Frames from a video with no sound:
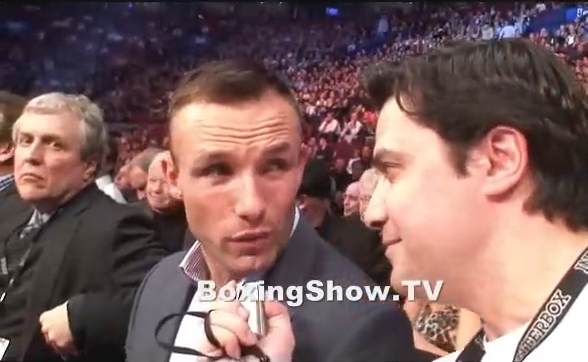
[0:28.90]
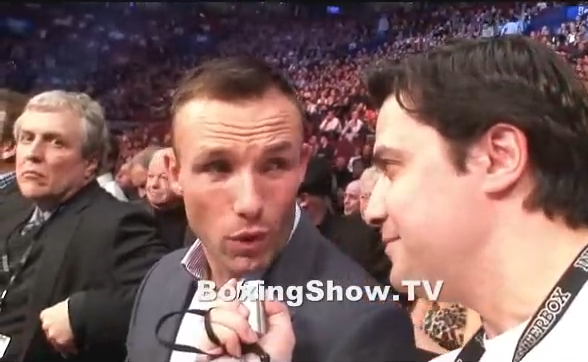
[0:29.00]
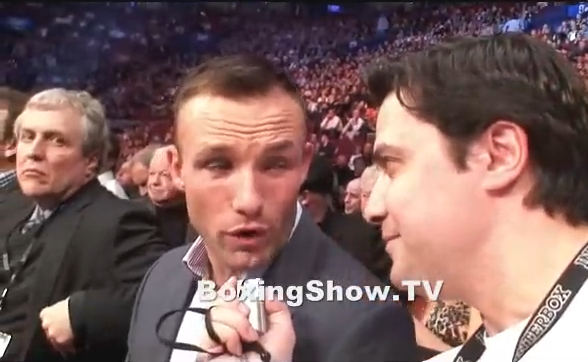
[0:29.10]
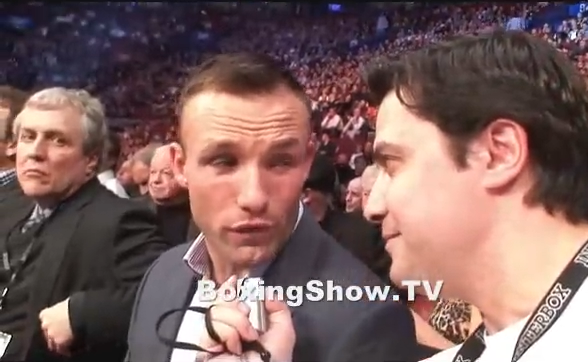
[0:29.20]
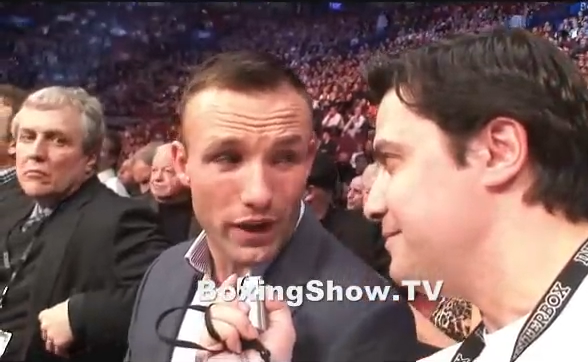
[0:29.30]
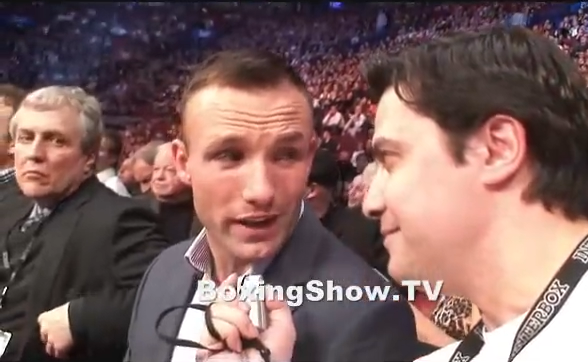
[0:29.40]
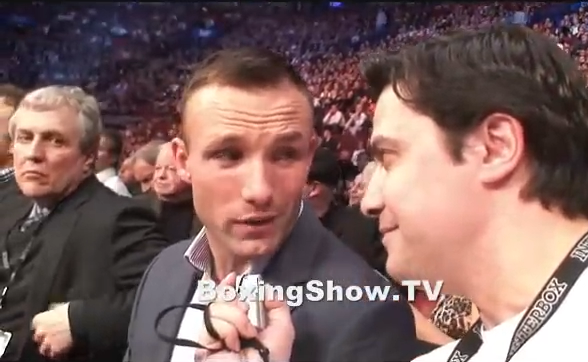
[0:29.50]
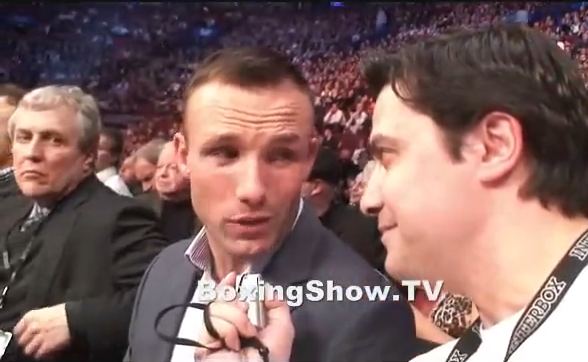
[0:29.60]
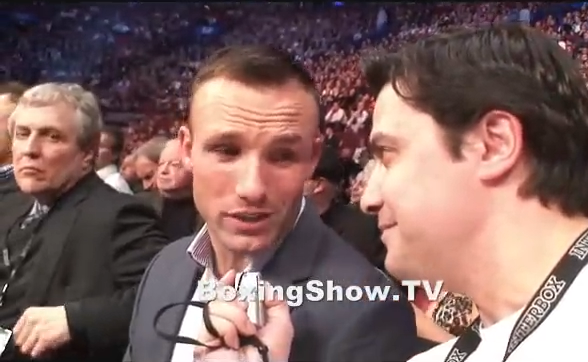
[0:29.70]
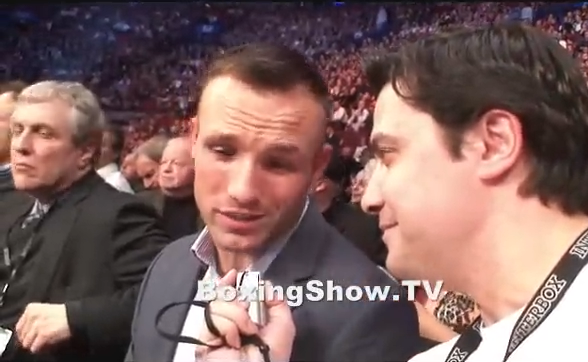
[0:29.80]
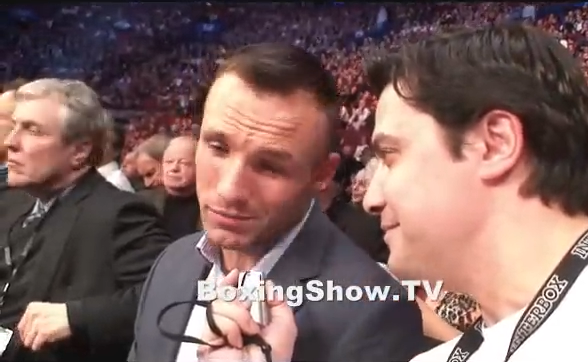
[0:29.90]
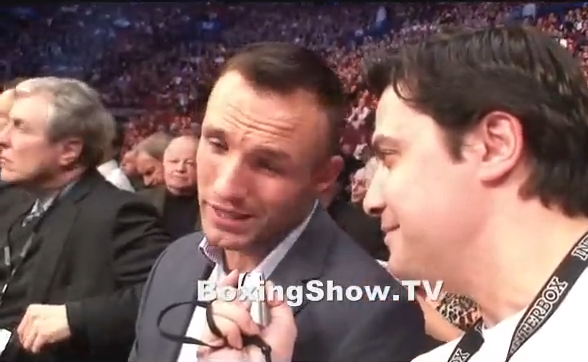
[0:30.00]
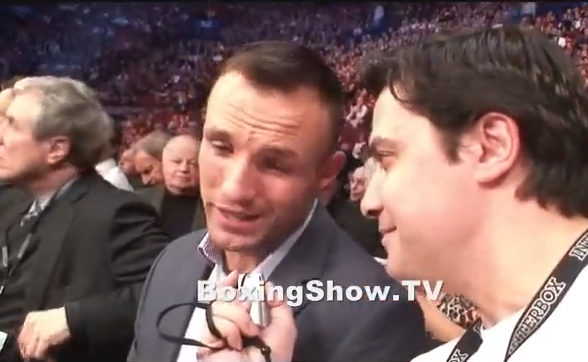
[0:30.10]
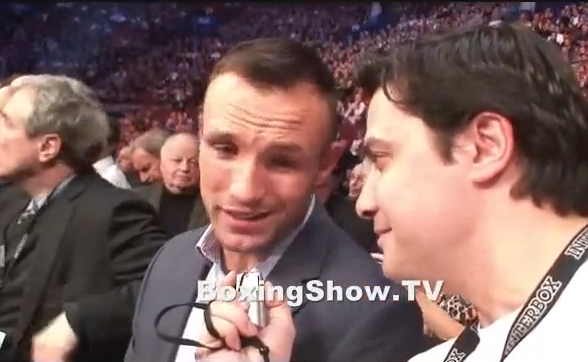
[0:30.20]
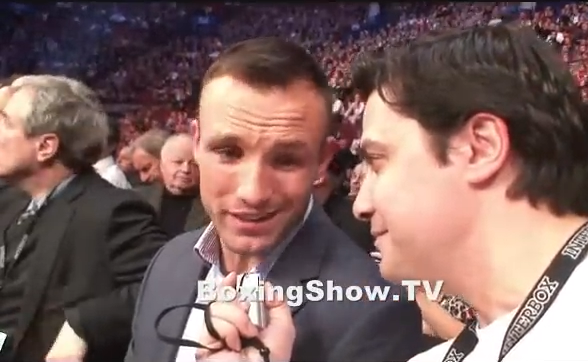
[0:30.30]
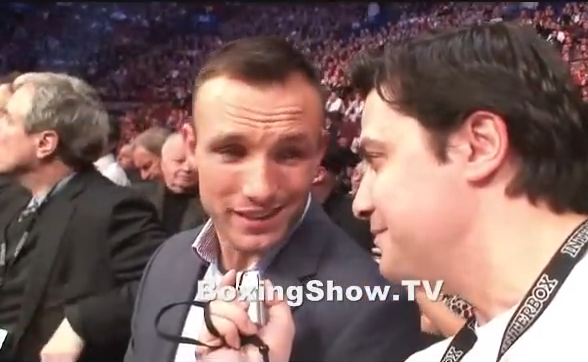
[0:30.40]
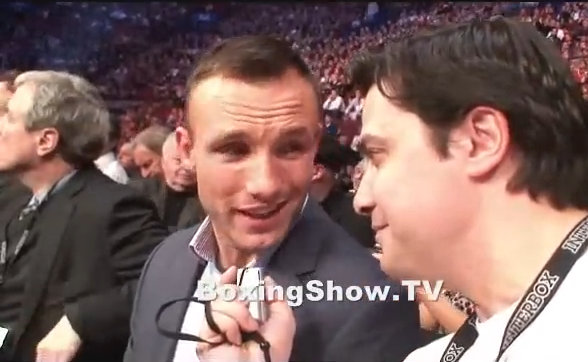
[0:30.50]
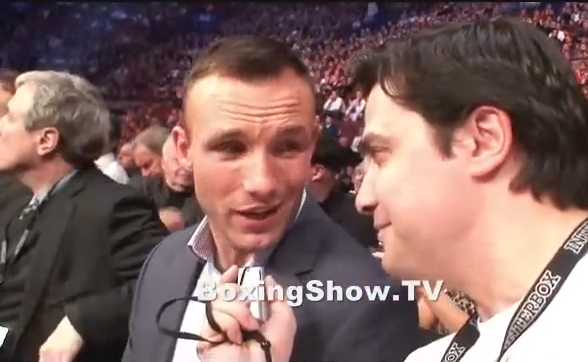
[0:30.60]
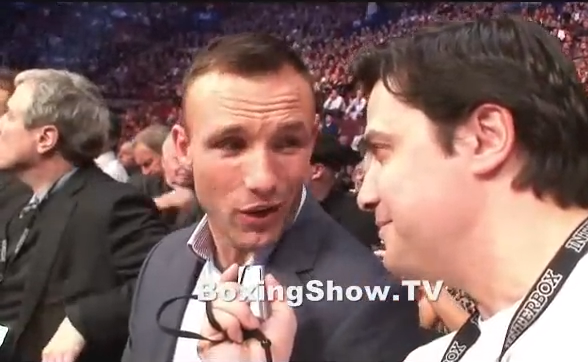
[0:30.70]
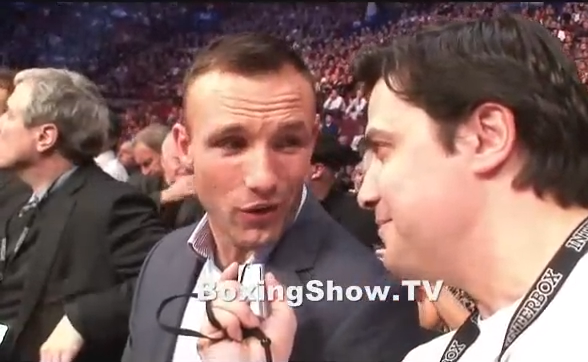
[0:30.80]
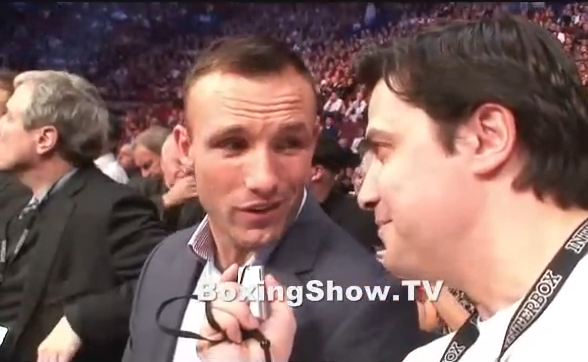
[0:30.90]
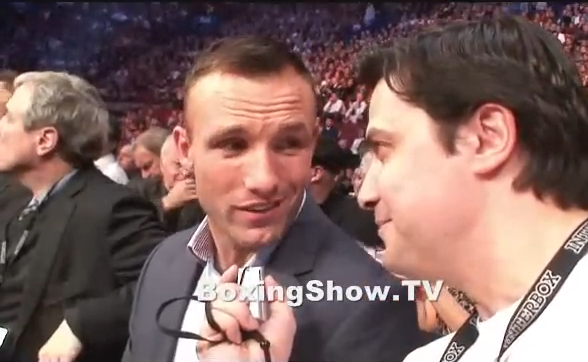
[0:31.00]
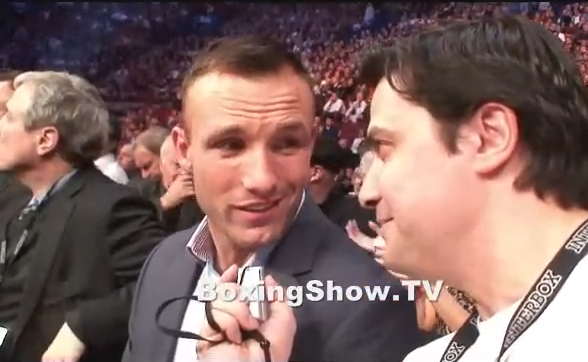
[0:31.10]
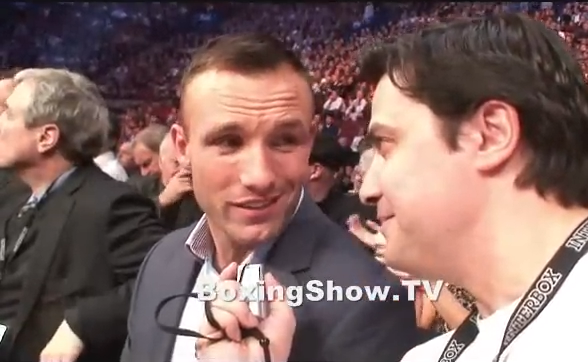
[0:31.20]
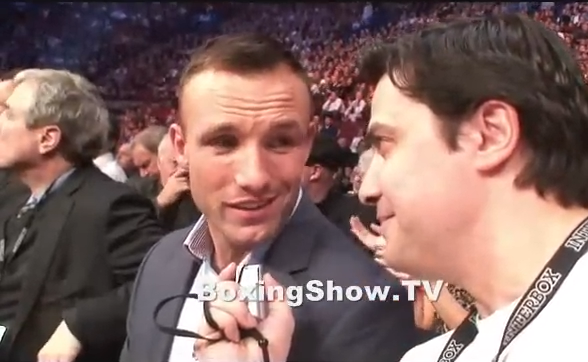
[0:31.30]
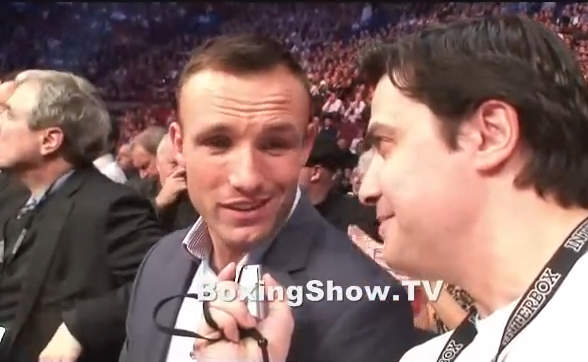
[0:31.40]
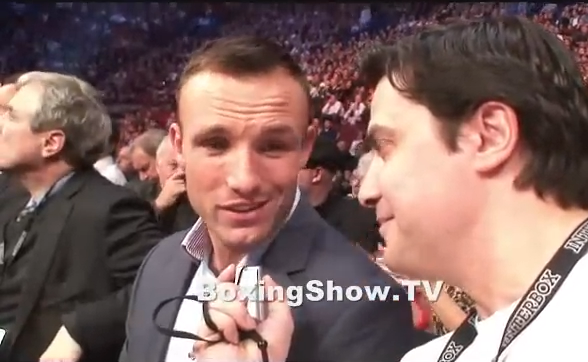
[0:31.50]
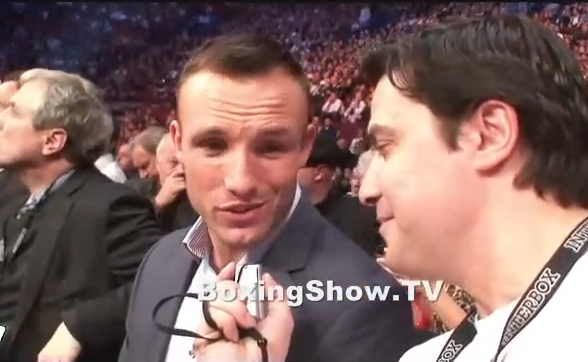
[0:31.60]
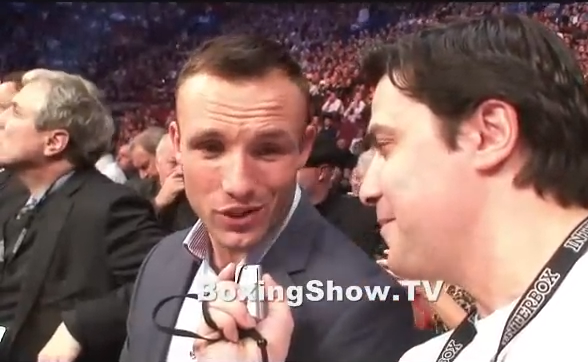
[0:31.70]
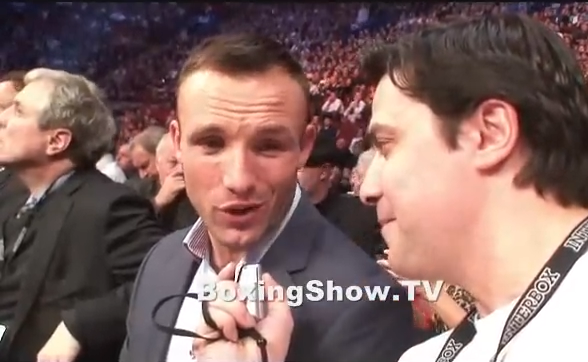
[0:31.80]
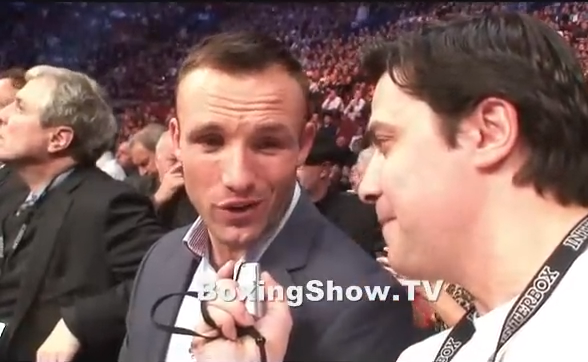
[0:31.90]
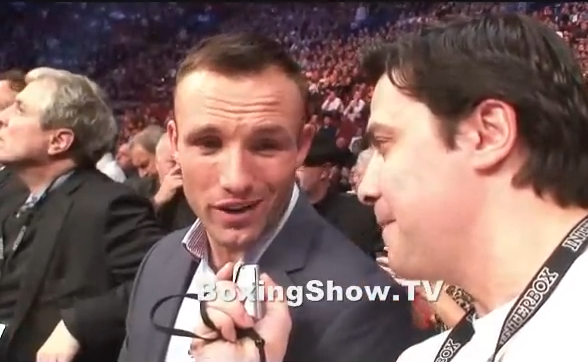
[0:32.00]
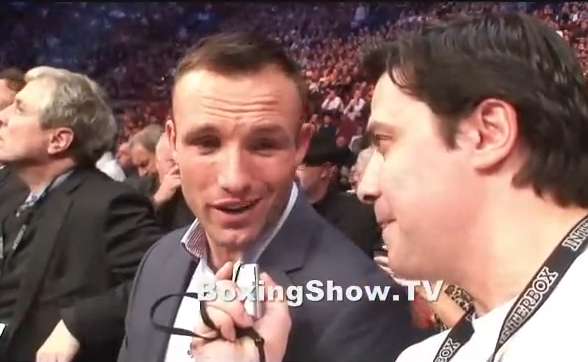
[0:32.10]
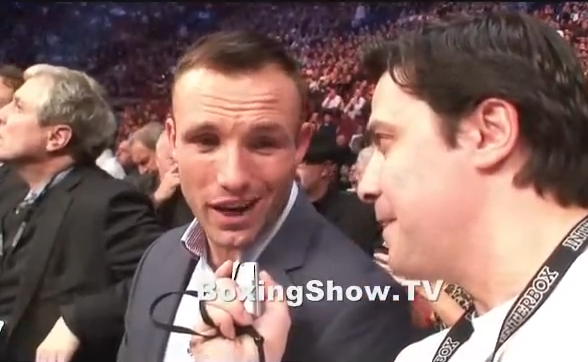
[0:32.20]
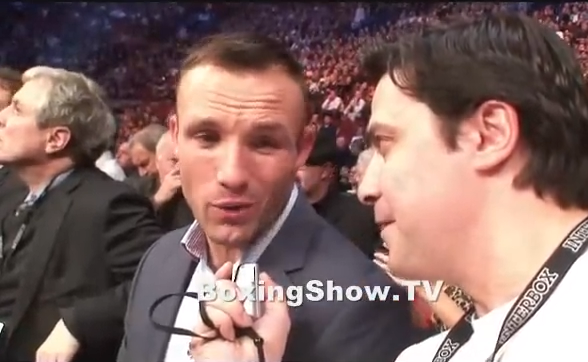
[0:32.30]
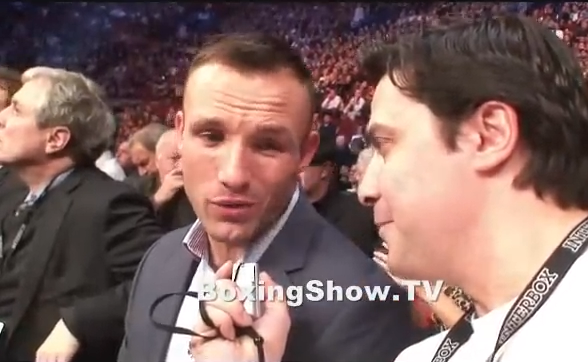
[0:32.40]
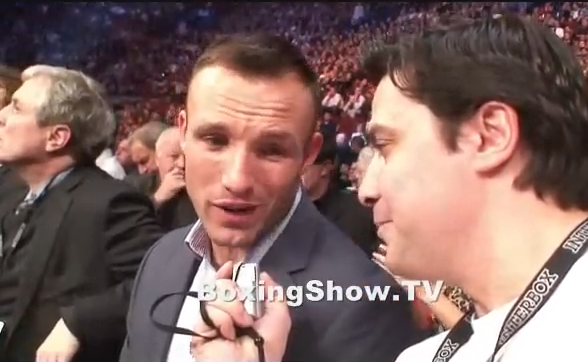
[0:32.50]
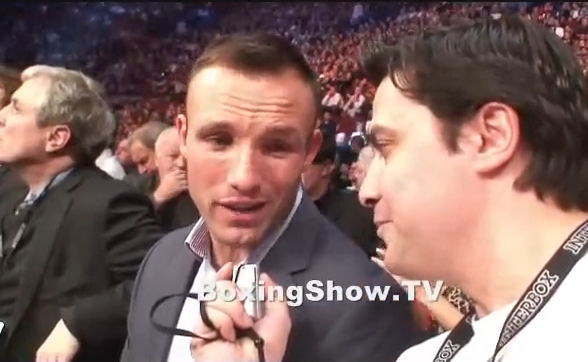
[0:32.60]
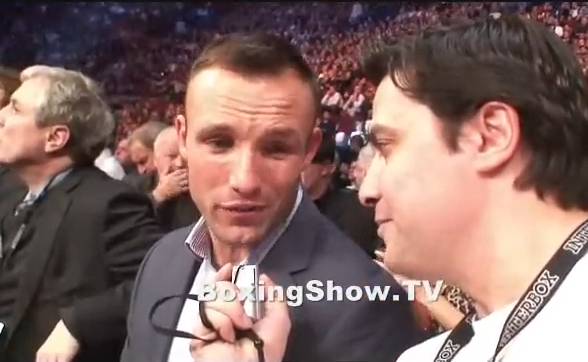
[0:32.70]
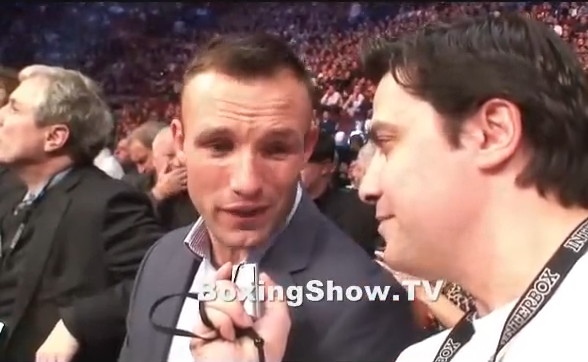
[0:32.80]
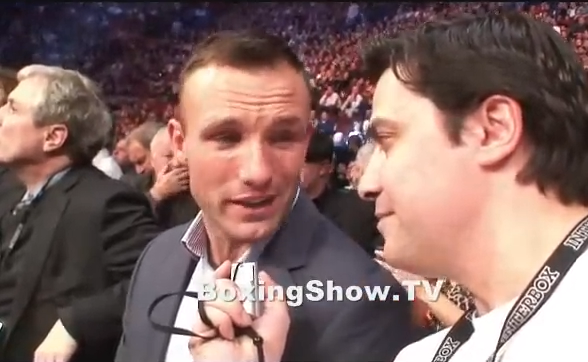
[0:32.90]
Speaker 1: for the Ward fight. It wasn't me at all. So uh, I would rather